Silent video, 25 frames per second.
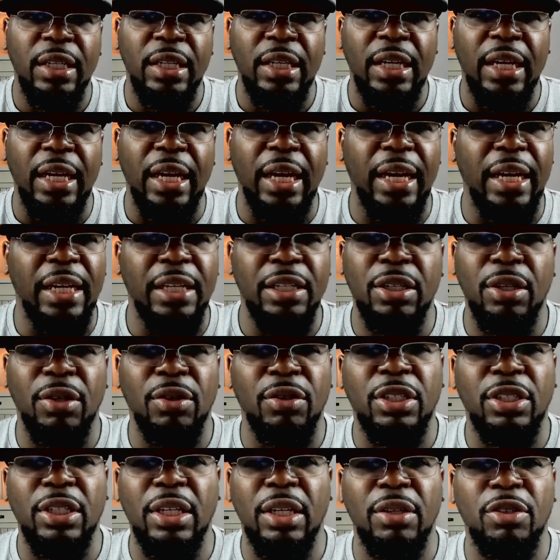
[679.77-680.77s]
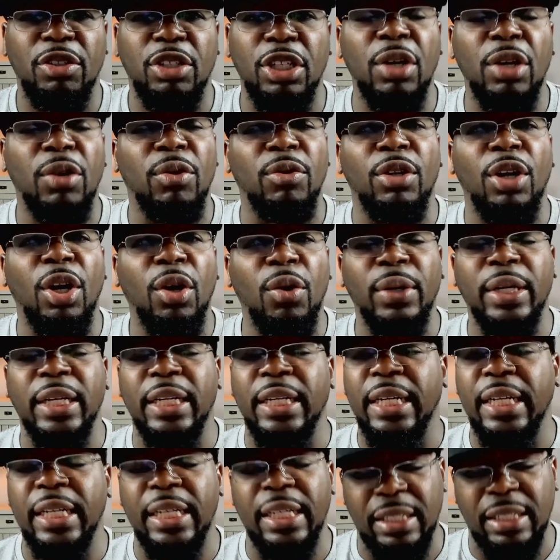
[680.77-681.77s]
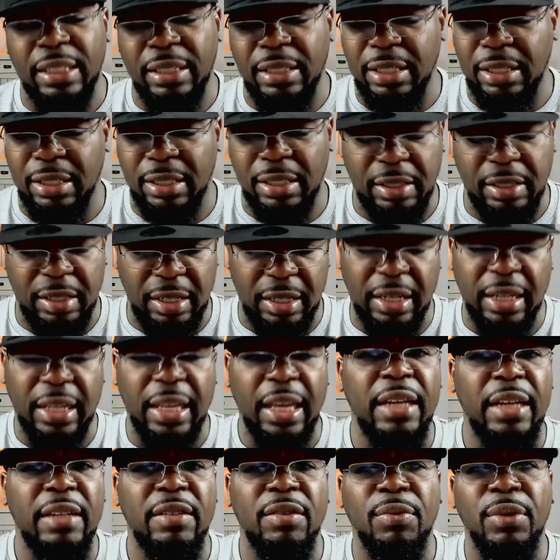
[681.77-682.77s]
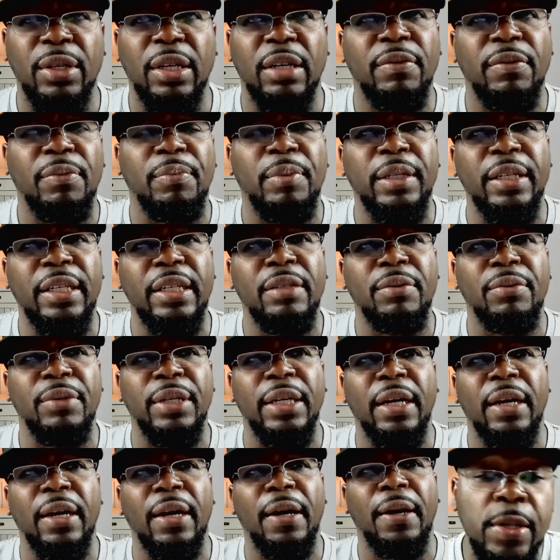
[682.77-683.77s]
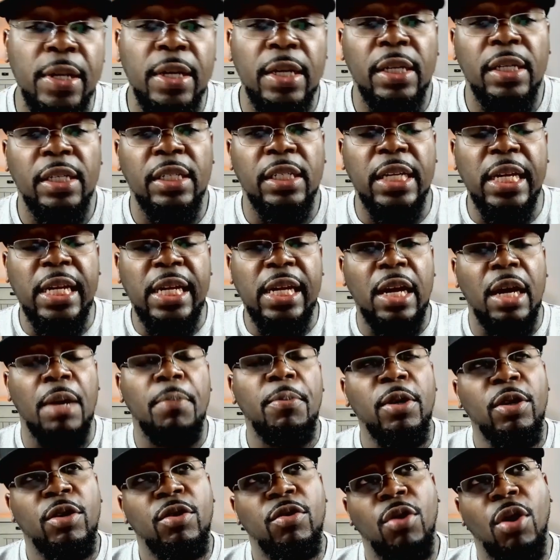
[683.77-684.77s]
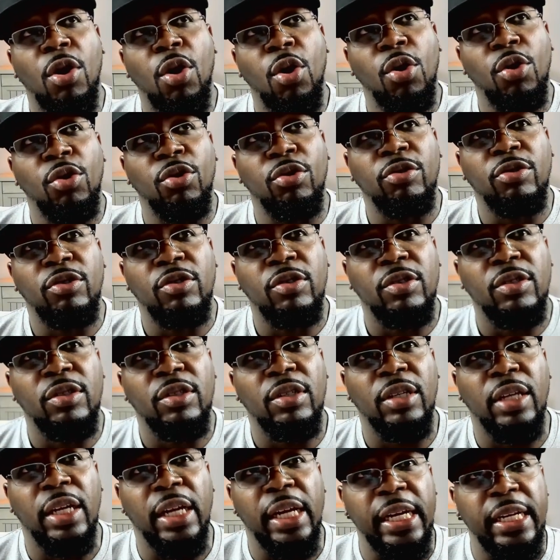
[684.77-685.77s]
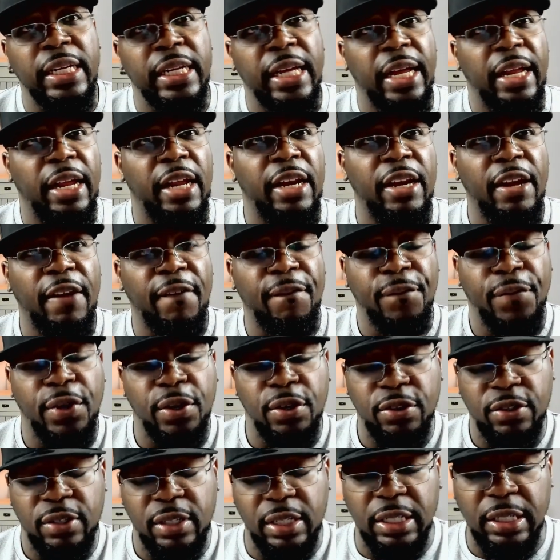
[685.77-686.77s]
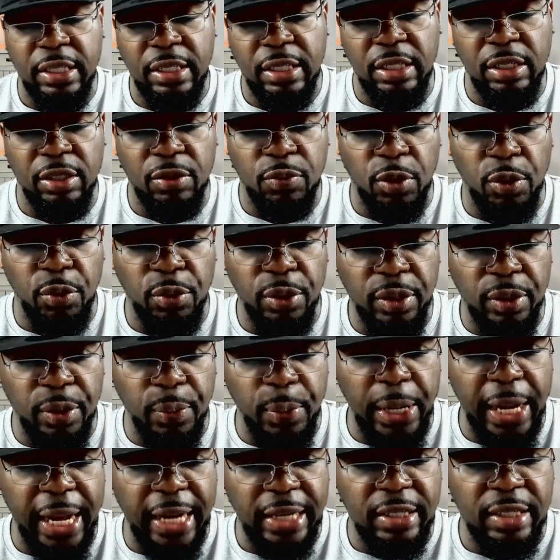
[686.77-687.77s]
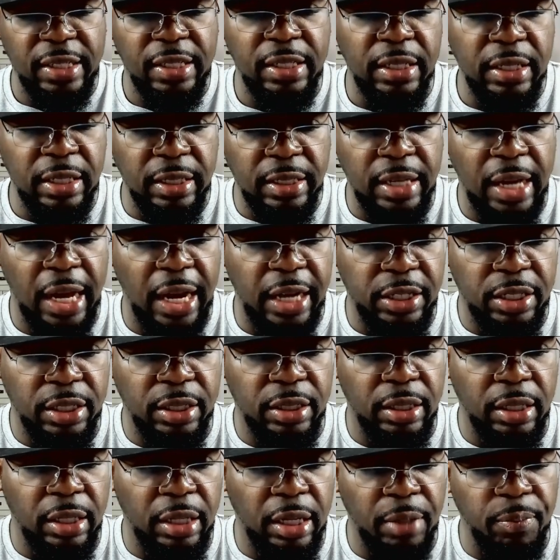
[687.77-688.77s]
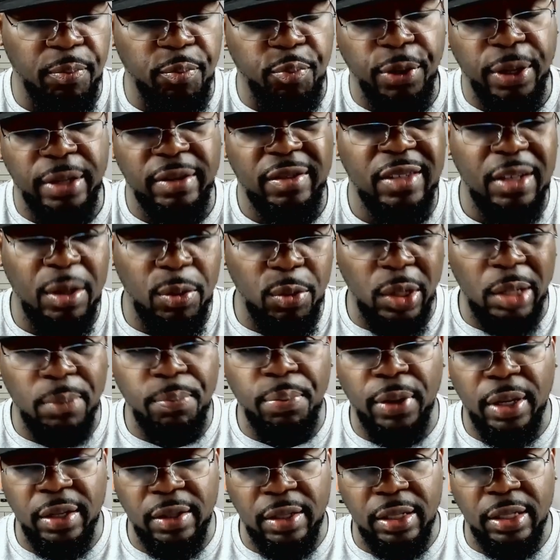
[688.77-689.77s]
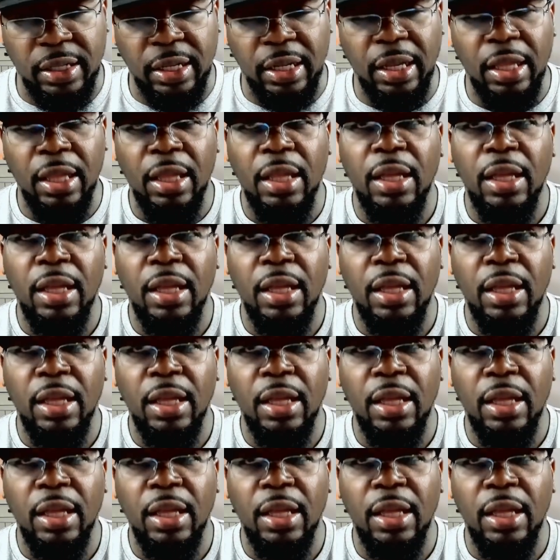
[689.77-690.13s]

And you know, she don't know what it is. It's just it's in a case or whatever. But anyway, she come across in that first instance where we actually see Natasha in somewhat present day.